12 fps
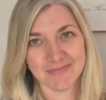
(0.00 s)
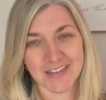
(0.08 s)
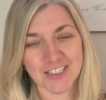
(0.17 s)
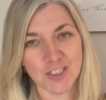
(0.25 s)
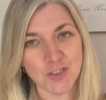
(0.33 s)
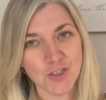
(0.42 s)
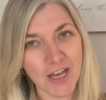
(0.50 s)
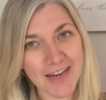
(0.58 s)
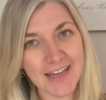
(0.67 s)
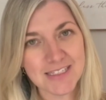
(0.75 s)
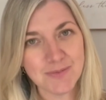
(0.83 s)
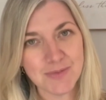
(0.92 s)
So try
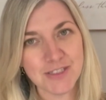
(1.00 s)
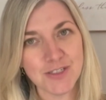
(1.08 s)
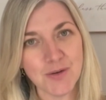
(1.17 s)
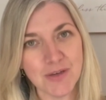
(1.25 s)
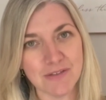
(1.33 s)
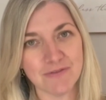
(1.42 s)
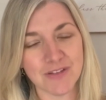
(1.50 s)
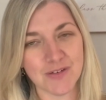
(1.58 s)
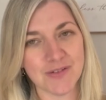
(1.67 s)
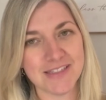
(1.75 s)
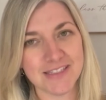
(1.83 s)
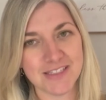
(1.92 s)
not to be too
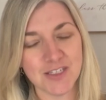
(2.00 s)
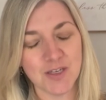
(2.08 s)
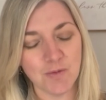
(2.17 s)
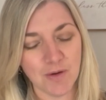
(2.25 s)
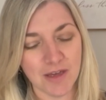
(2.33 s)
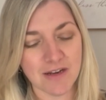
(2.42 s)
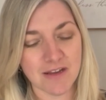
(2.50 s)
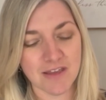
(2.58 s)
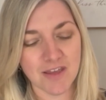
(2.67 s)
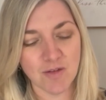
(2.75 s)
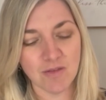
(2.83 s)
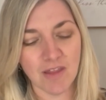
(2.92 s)
influenced. Do what
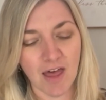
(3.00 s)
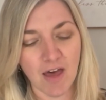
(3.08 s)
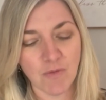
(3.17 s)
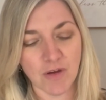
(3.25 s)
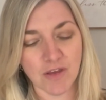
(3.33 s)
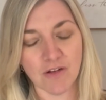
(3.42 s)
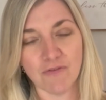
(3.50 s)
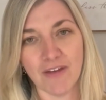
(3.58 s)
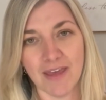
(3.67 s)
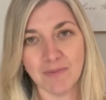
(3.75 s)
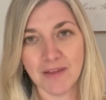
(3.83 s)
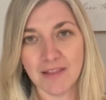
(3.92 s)
you love, what your
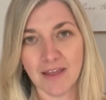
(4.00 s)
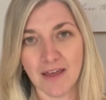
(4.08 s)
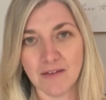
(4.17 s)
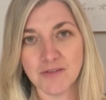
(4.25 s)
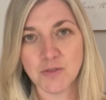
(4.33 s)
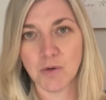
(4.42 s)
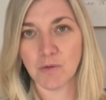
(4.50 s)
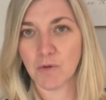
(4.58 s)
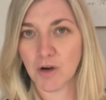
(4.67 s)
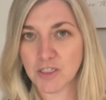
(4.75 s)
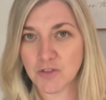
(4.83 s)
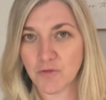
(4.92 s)
family loves, what
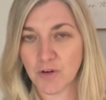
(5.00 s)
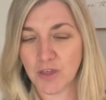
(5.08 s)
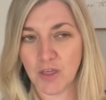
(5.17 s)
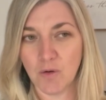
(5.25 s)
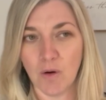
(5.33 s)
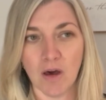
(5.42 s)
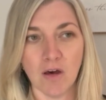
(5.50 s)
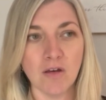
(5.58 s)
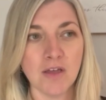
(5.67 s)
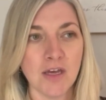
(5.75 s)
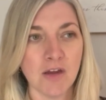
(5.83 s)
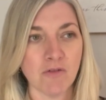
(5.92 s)
works for you all.